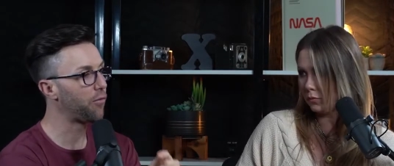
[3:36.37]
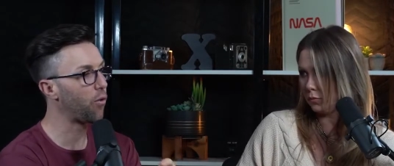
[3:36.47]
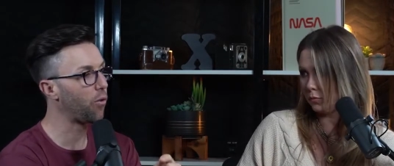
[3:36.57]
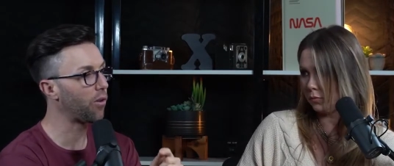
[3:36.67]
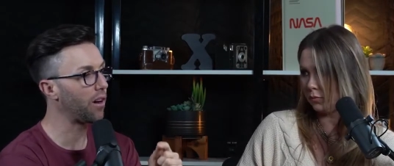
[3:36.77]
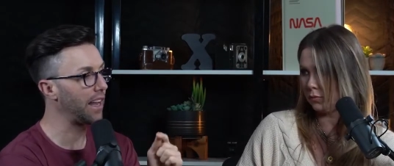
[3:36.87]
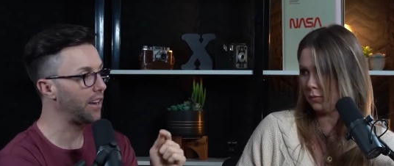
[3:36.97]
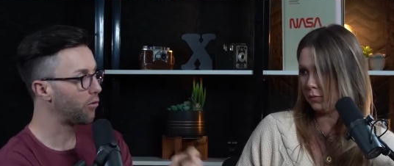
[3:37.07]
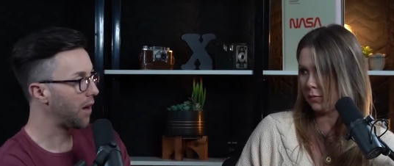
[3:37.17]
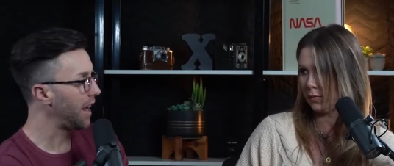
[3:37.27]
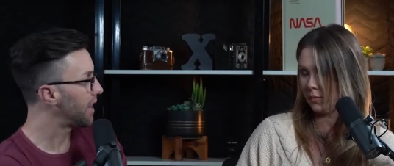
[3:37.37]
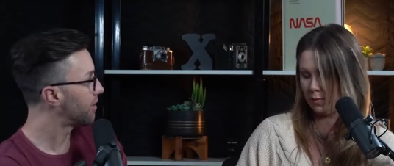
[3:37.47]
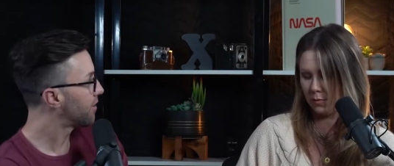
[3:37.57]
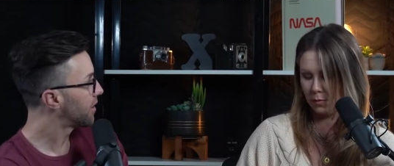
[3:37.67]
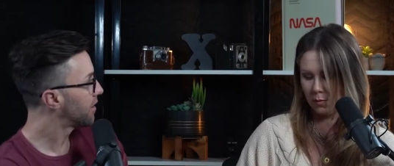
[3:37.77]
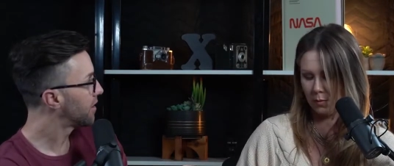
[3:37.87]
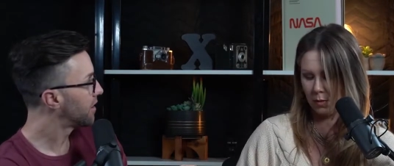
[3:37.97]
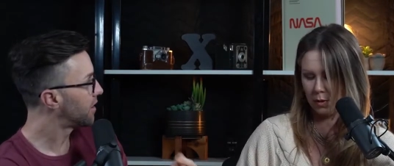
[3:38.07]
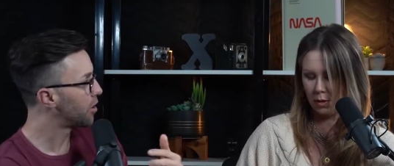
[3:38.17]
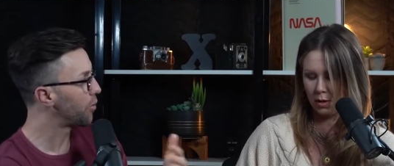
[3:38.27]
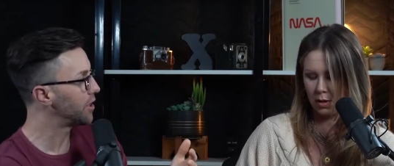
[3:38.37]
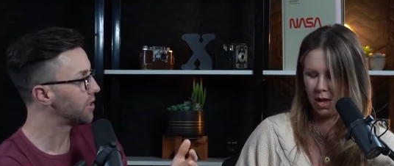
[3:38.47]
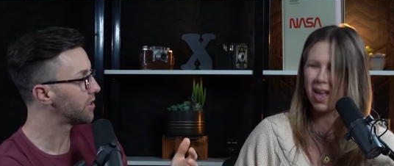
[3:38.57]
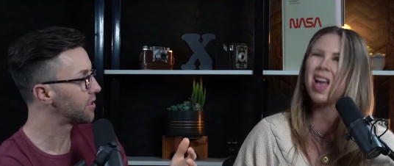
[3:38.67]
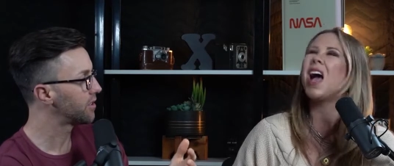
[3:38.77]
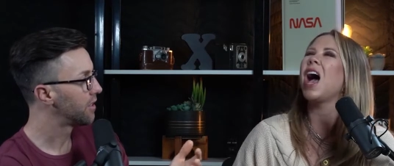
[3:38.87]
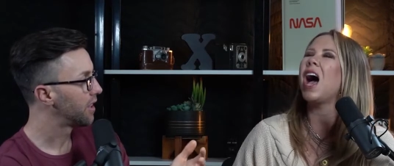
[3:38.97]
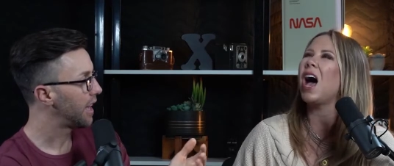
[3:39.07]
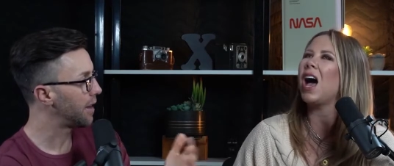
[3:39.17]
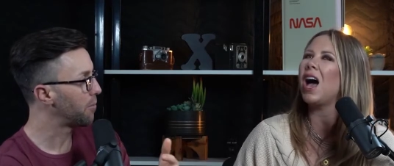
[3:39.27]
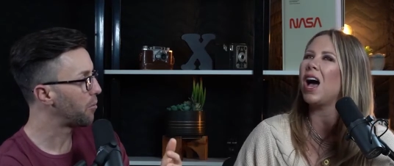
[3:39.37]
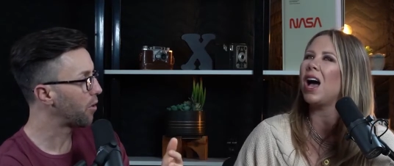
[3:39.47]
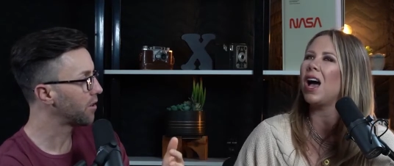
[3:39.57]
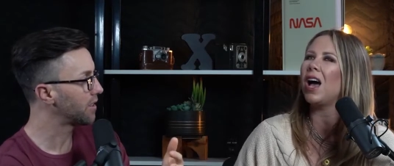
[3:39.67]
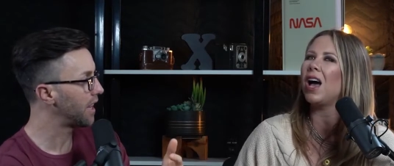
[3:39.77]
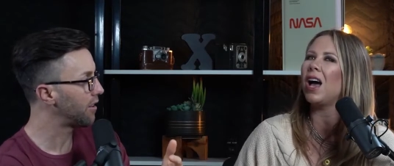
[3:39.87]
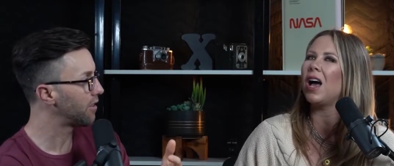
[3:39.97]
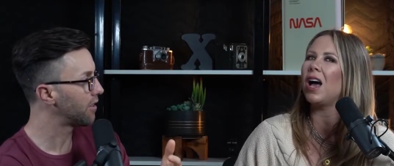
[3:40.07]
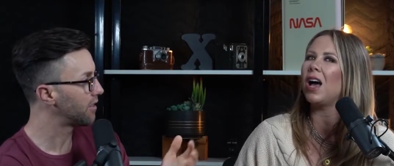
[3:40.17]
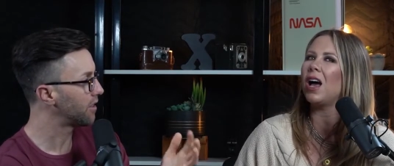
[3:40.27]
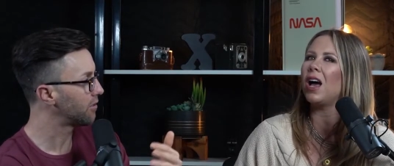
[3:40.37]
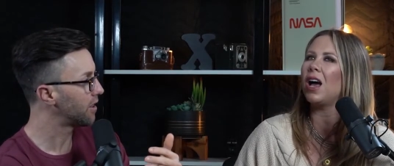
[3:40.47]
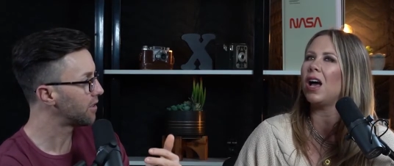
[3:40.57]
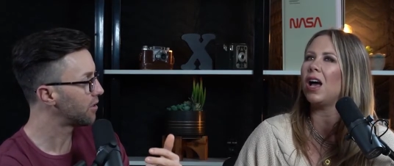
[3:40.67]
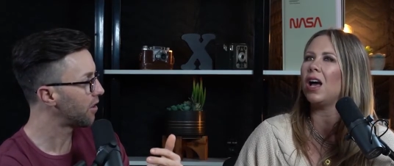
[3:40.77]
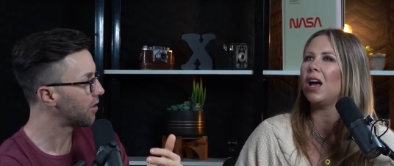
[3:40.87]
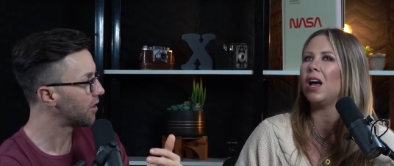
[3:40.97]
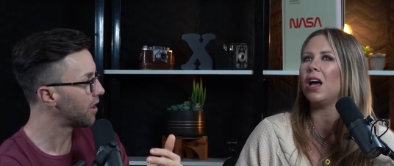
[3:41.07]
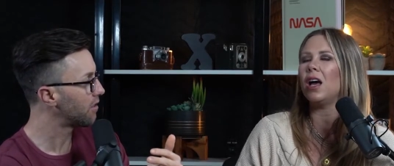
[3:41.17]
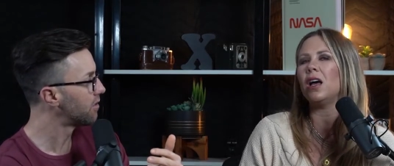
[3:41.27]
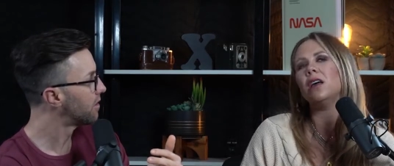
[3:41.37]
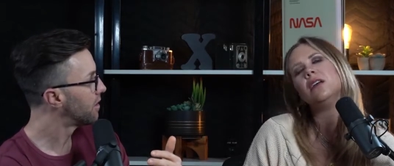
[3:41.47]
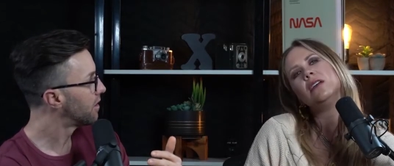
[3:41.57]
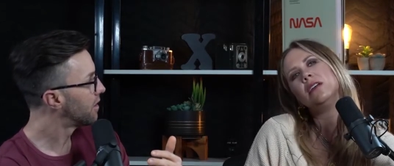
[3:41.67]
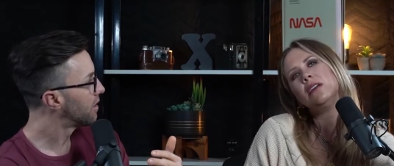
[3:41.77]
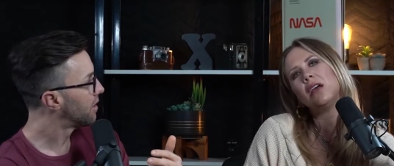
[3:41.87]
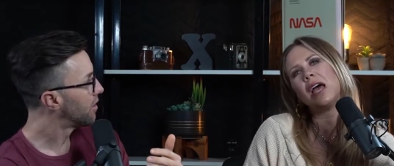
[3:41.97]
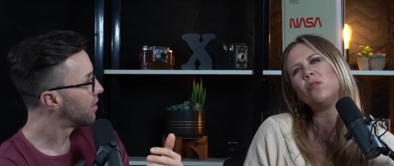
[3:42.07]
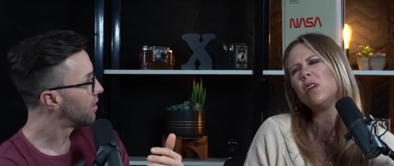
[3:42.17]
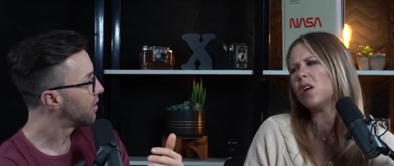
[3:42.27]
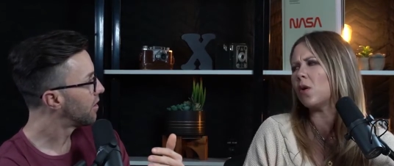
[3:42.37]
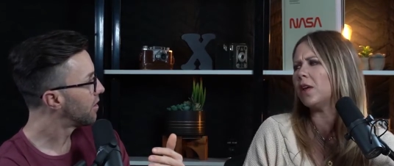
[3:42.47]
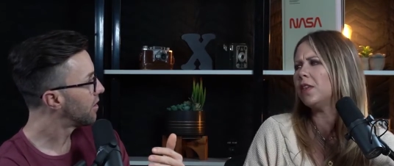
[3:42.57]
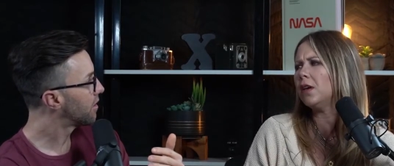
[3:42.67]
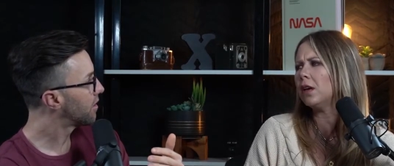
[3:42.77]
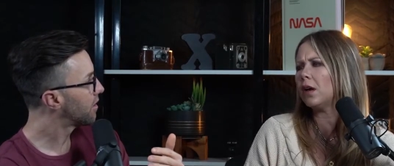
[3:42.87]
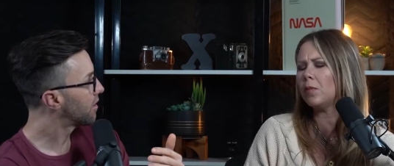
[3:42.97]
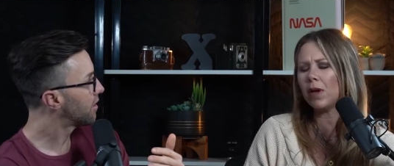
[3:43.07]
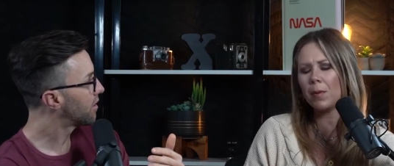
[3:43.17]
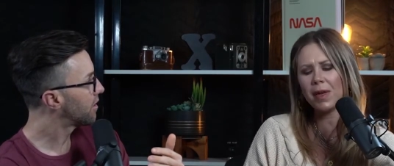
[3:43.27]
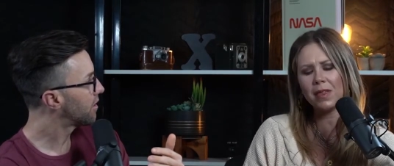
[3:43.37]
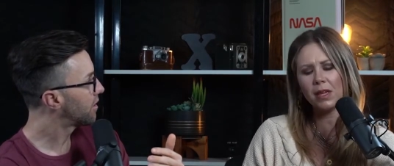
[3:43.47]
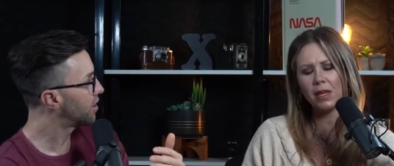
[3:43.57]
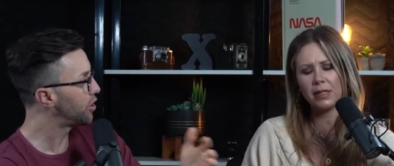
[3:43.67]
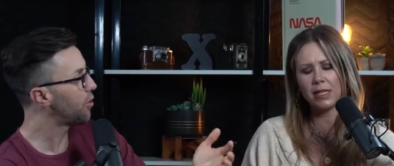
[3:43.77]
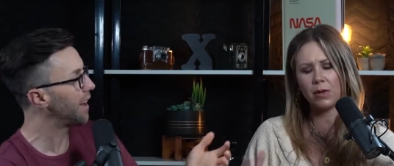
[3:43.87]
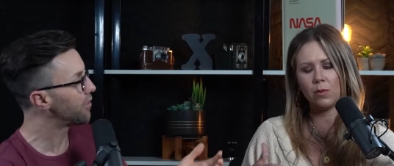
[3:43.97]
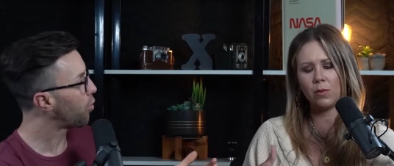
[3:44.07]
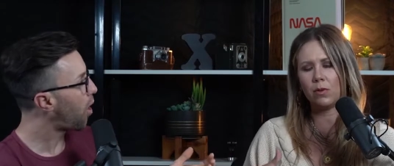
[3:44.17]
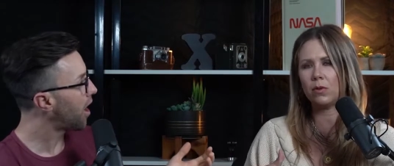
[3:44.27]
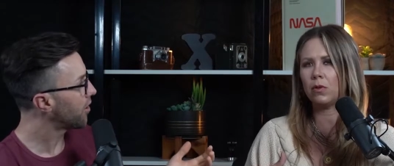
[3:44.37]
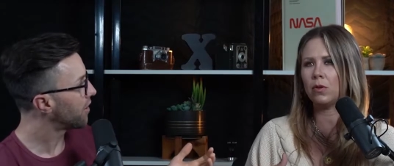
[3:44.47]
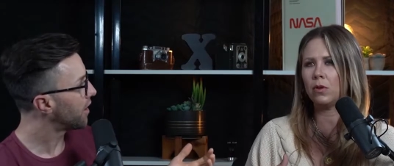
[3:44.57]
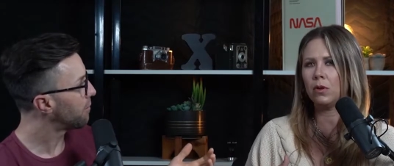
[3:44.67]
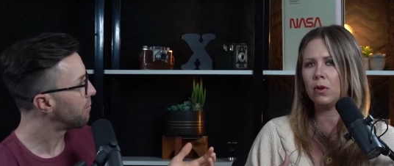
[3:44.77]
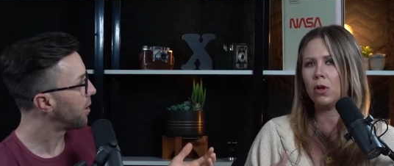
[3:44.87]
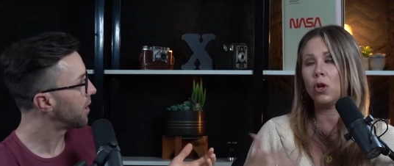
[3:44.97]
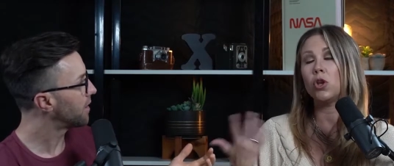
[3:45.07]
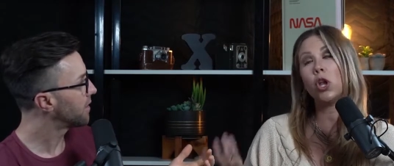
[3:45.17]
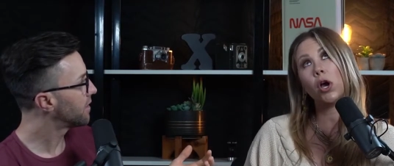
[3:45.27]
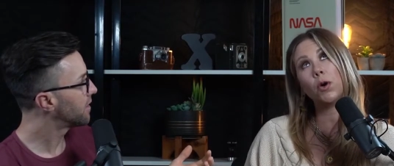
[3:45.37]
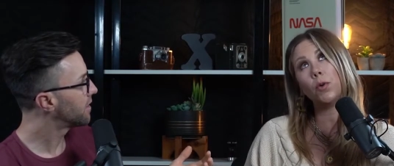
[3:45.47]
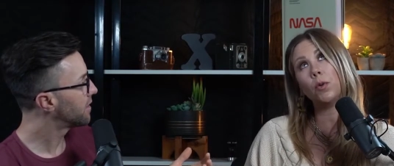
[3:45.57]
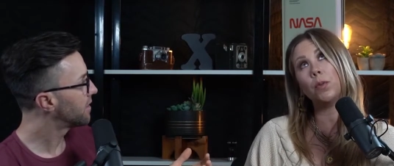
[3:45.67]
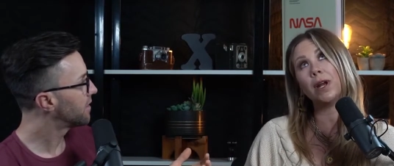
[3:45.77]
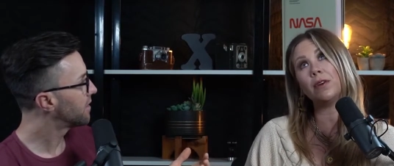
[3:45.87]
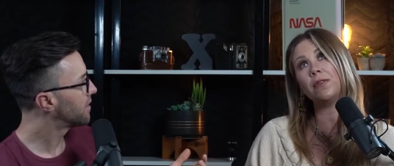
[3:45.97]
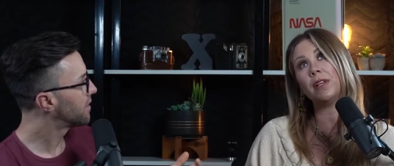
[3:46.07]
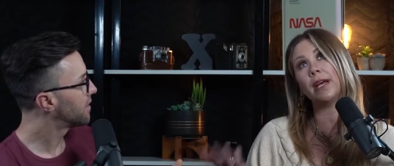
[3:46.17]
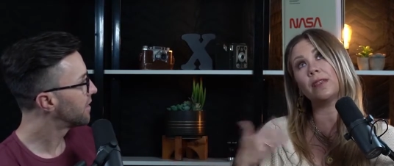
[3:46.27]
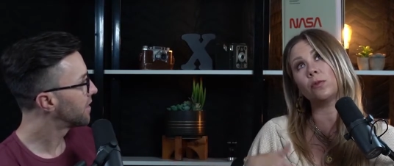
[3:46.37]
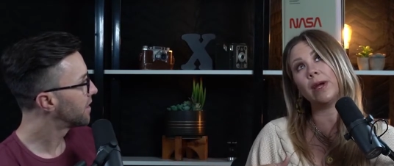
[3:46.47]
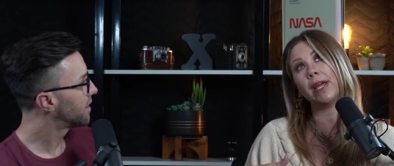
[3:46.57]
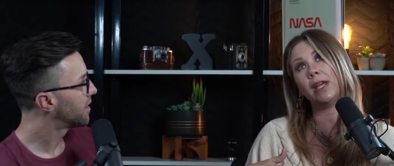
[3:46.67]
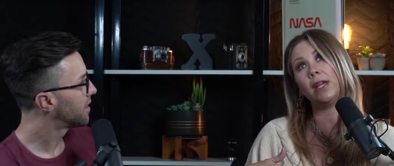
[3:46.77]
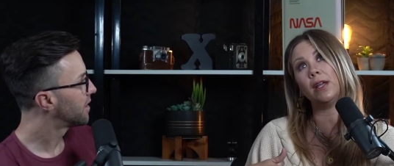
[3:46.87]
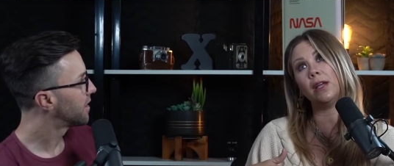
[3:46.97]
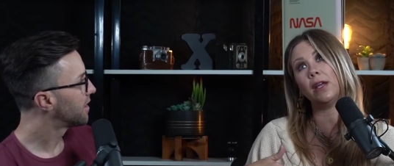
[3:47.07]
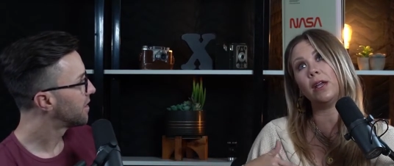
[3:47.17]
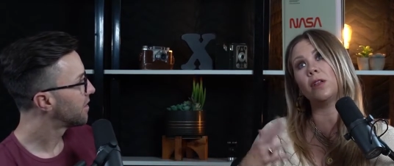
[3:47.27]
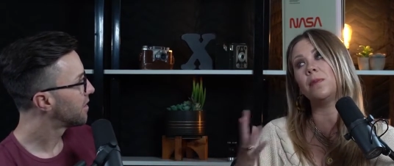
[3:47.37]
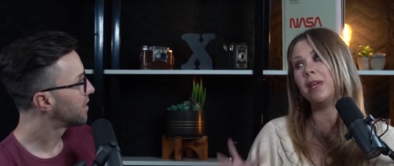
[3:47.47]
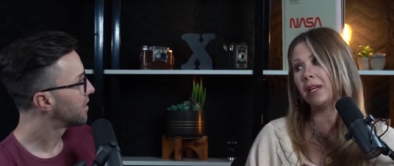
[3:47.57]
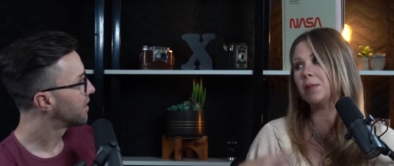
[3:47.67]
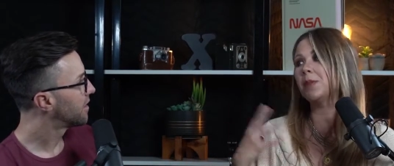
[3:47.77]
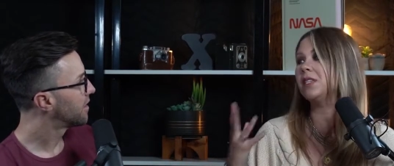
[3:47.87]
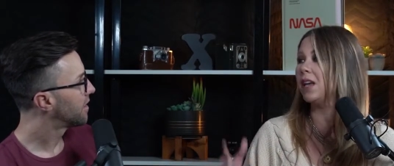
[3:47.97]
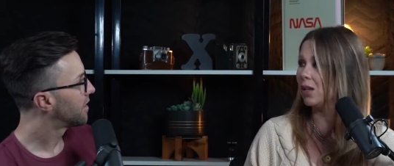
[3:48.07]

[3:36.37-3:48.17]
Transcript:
Speaker 1: for a grave? You know, we just had Memorial Day, you know, not too long ago.
Speaker 2: I don't know. I think my, thinking because you don't have to
Speaker 1: water them, but
Speaker 2: no, but I feel like the rain, you know, being exposed to